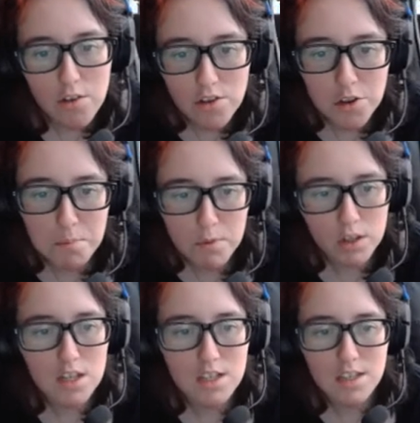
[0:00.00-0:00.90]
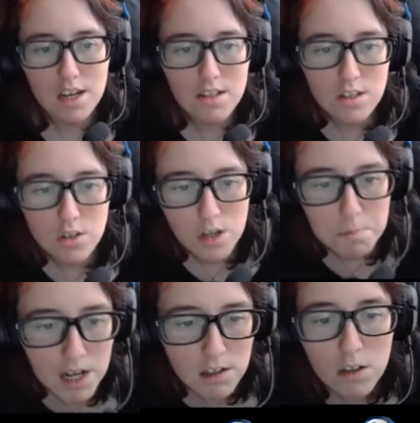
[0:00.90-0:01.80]
other than the brilliant scientist
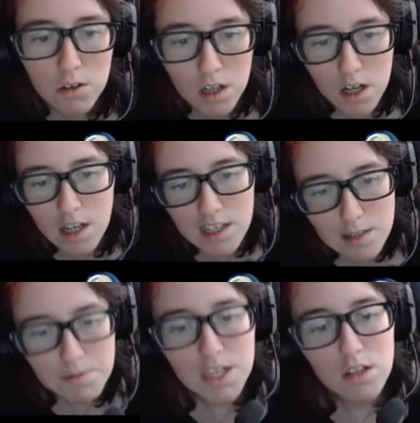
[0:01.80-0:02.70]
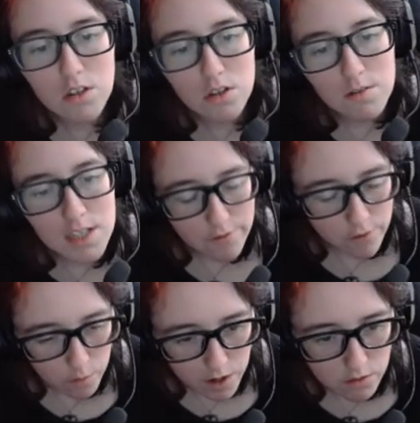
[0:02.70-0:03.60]
Don Paolo. seems he too was
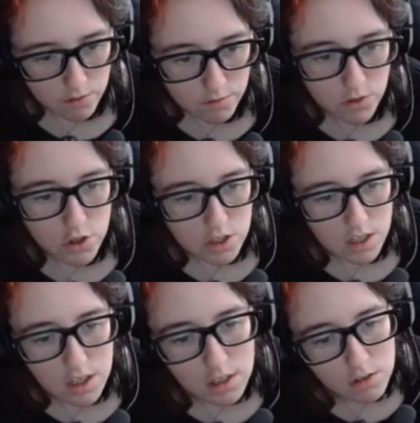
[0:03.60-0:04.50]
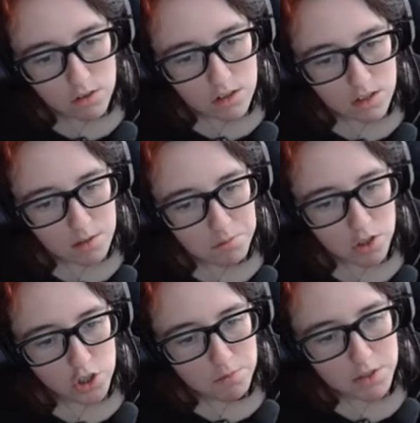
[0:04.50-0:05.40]
after the Reinhold fortune. He alluded to some
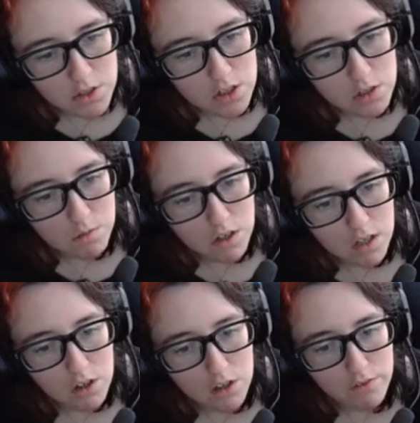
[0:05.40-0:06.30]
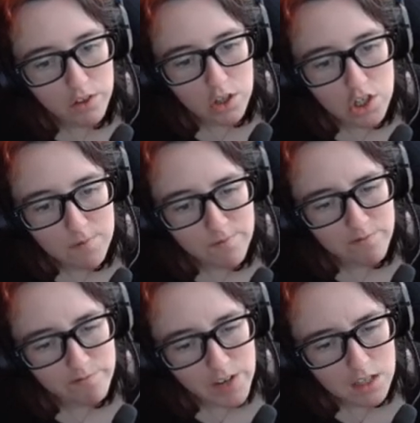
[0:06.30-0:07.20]
larger mystery at work here in the village. I'm
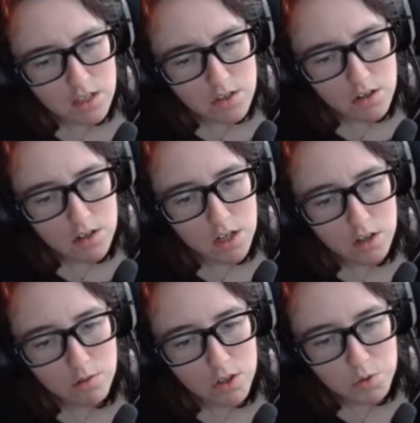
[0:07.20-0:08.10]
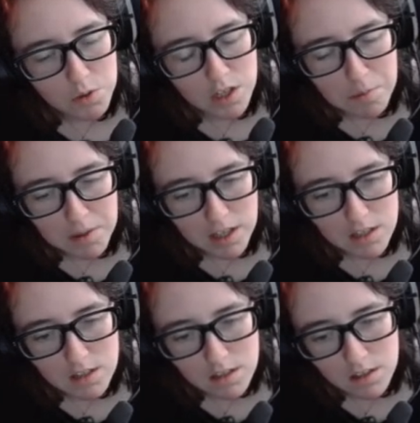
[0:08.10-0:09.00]
fairly certain I know which one he
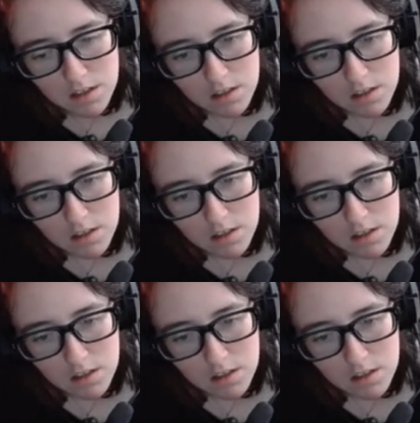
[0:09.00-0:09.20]
means.